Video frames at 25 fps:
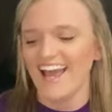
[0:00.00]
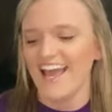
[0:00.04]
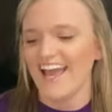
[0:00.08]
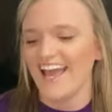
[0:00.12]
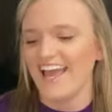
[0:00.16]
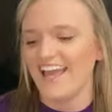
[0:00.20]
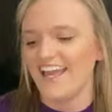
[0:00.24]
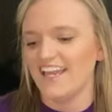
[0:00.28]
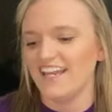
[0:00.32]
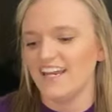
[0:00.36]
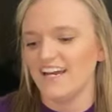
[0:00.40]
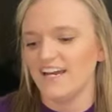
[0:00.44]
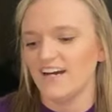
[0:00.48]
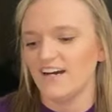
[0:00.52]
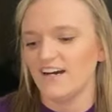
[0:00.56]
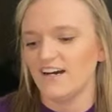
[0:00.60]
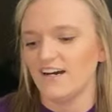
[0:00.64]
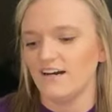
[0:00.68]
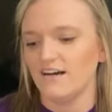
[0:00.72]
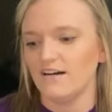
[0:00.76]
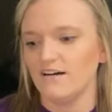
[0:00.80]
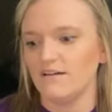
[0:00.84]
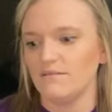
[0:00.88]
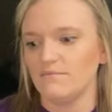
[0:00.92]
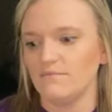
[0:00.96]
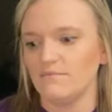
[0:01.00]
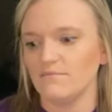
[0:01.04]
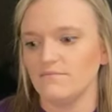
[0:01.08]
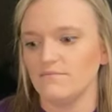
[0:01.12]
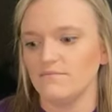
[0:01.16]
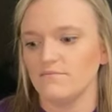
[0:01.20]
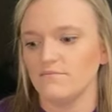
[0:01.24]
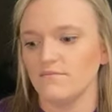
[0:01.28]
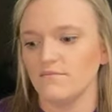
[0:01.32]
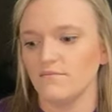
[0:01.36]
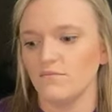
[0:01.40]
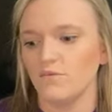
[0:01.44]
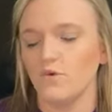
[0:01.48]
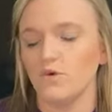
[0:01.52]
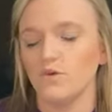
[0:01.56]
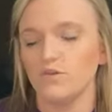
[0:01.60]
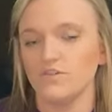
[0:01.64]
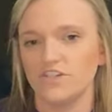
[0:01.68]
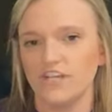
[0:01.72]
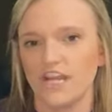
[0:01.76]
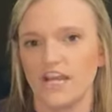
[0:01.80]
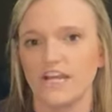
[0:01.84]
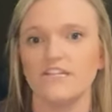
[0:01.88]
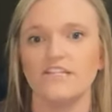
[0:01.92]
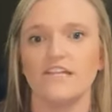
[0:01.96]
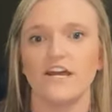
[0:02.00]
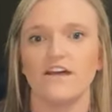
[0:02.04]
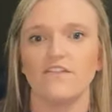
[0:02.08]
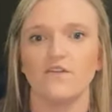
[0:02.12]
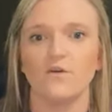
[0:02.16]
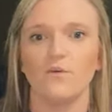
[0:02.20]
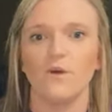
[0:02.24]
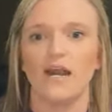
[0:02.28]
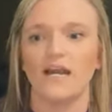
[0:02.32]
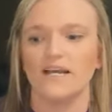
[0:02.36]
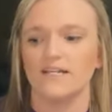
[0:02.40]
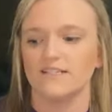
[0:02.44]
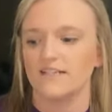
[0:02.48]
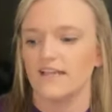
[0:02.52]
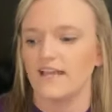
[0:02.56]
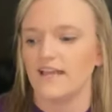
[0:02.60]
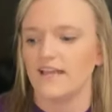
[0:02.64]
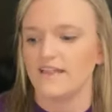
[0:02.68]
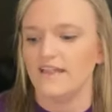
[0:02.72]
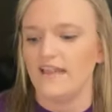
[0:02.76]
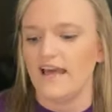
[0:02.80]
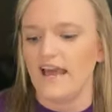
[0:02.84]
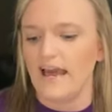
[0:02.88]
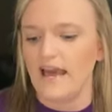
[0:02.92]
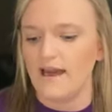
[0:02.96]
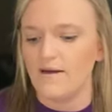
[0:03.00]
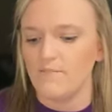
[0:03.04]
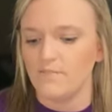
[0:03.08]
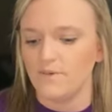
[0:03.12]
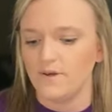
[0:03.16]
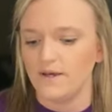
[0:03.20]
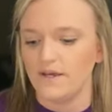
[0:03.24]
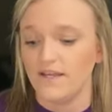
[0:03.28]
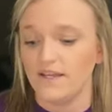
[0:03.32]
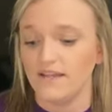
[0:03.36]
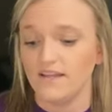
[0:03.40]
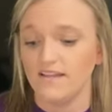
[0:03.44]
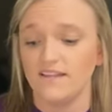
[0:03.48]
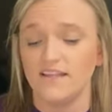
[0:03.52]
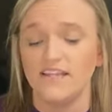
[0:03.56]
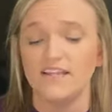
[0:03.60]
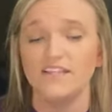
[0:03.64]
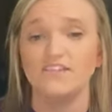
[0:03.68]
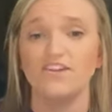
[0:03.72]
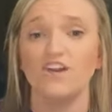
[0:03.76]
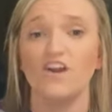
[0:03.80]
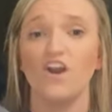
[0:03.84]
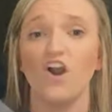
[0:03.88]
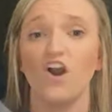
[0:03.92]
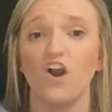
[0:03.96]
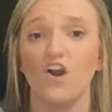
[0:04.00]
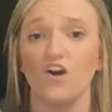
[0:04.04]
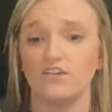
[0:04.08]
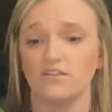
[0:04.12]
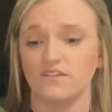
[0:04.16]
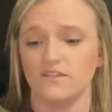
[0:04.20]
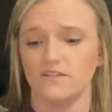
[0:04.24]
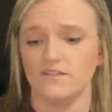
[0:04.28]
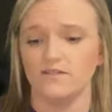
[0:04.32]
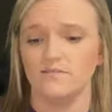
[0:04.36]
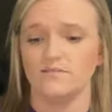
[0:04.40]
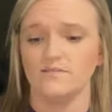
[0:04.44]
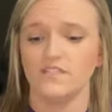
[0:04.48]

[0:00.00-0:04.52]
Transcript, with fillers: And um, we'll change out the wax like that, but these are awesome.